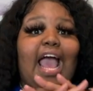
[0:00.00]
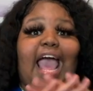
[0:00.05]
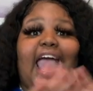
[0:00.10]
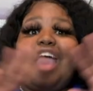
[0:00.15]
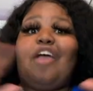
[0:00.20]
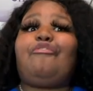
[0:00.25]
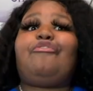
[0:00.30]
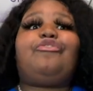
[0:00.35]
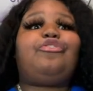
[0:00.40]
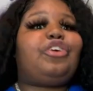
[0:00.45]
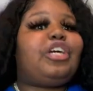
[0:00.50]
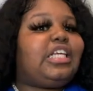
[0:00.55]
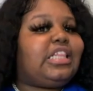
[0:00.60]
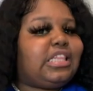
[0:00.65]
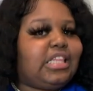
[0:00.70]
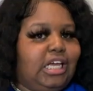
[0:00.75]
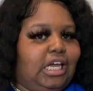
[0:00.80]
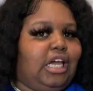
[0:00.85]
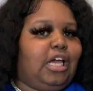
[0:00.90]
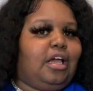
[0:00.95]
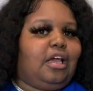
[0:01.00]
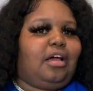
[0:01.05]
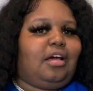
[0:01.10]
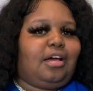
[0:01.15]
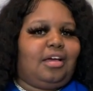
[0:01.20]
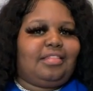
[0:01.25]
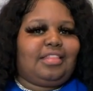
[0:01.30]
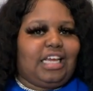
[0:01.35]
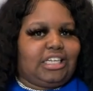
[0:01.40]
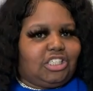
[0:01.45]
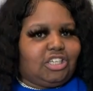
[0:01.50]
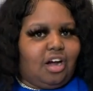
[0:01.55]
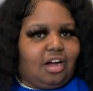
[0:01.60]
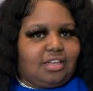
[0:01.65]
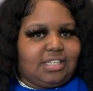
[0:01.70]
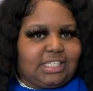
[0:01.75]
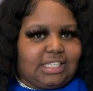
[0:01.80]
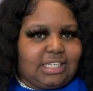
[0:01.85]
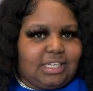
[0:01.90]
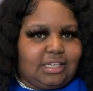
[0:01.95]
everything that y'all
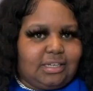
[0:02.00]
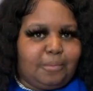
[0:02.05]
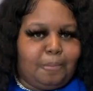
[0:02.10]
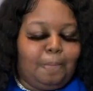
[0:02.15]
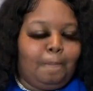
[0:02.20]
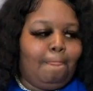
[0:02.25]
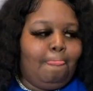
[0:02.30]
see.